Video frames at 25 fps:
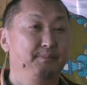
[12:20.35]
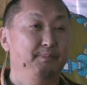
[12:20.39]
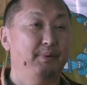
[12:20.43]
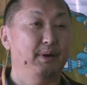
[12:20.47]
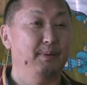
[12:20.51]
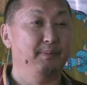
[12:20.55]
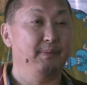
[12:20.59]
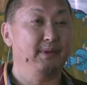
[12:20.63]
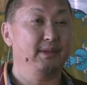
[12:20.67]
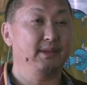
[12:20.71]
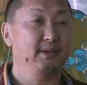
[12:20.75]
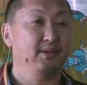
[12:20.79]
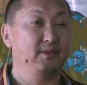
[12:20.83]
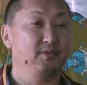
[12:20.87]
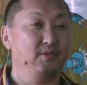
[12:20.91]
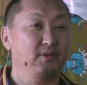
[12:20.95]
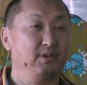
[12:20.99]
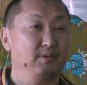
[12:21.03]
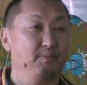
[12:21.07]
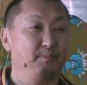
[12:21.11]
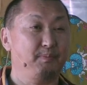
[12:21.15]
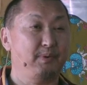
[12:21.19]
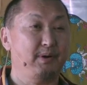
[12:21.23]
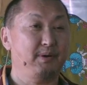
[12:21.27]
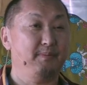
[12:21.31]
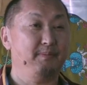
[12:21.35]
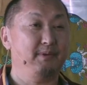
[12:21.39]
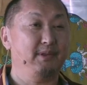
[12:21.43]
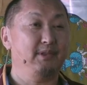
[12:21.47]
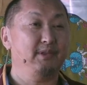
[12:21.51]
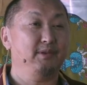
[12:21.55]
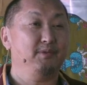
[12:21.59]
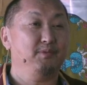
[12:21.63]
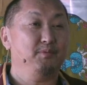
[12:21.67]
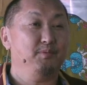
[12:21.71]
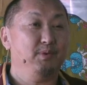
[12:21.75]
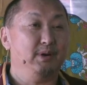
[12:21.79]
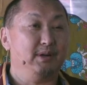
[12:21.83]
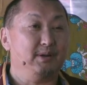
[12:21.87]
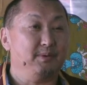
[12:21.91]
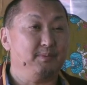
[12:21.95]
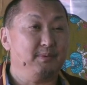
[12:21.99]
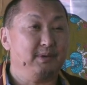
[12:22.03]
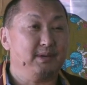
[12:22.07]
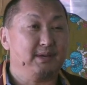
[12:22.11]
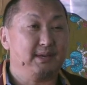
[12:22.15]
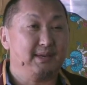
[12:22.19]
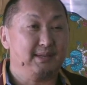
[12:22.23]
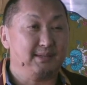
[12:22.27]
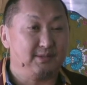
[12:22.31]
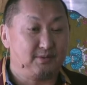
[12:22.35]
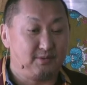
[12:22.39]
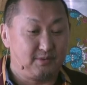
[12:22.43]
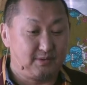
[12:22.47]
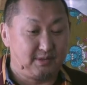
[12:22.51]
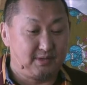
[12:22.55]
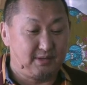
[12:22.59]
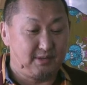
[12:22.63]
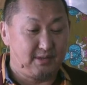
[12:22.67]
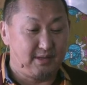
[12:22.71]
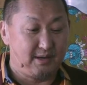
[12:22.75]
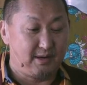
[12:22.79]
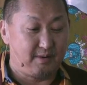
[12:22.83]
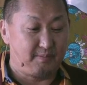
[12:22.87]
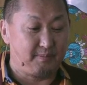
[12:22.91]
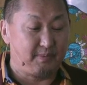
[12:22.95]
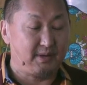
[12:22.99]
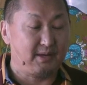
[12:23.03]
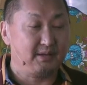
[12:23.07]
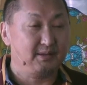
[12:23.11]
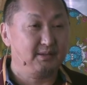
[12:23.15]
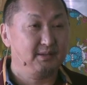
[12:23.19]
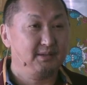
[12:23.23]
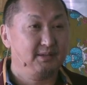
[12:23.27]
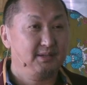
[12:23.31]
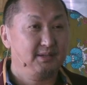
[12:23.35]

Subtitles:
permanent or impermanent. What we come to say Dharma.